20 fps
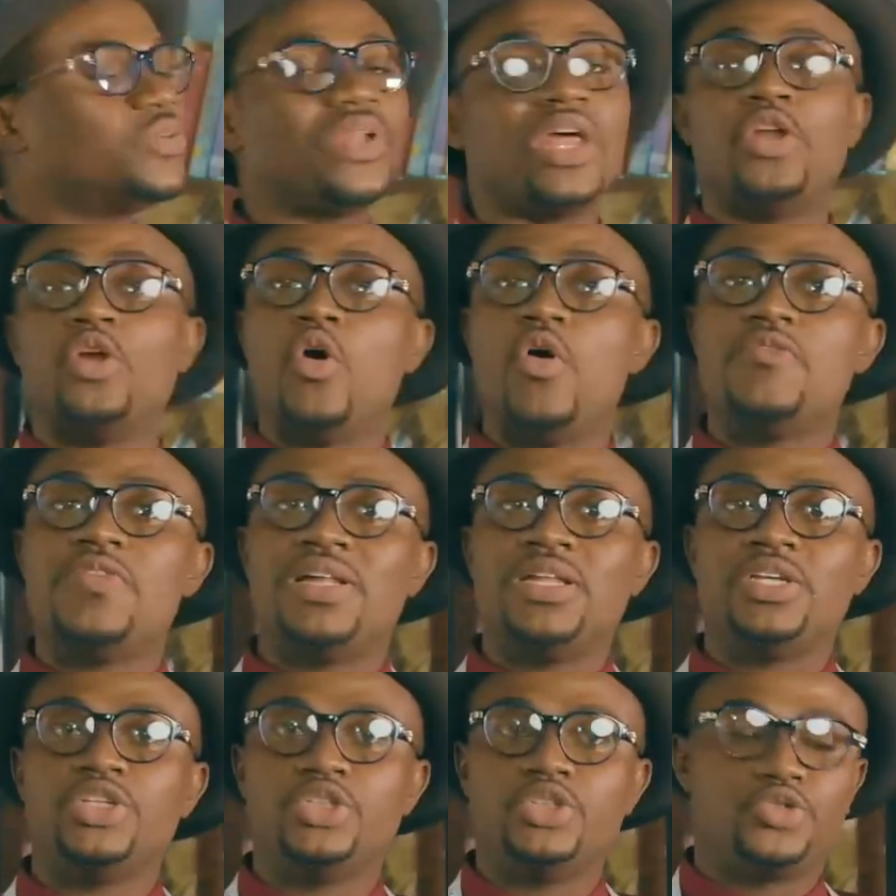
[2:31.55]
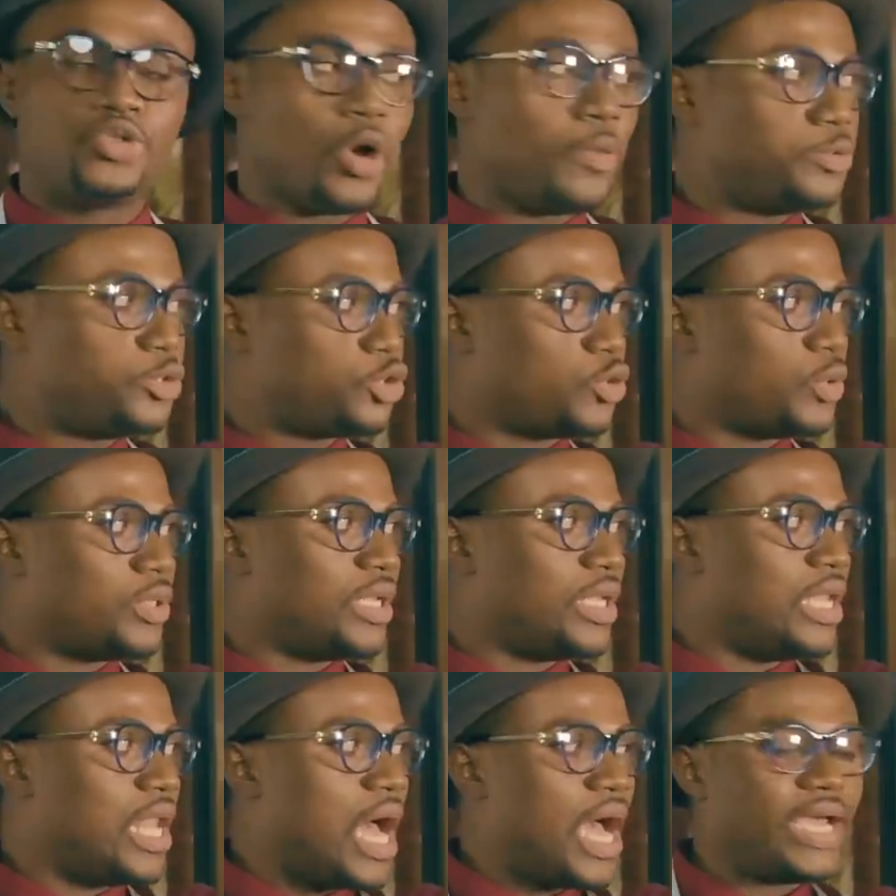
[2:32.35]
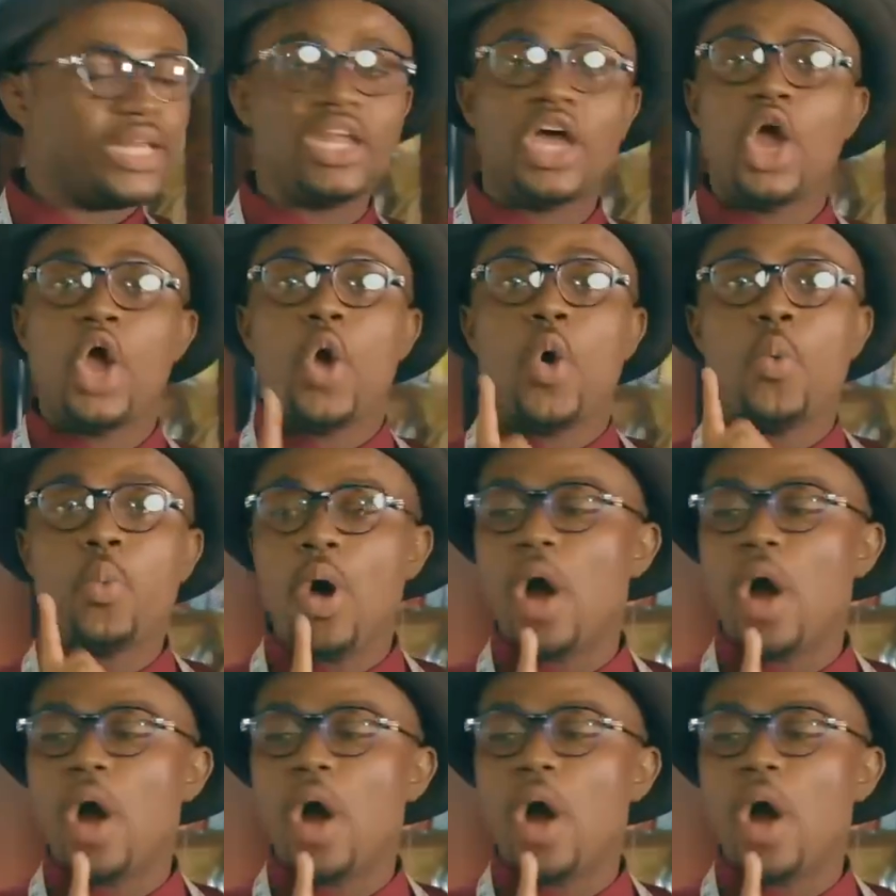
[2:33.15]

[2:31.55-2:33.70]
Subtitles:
with an overly dropped shoulder line,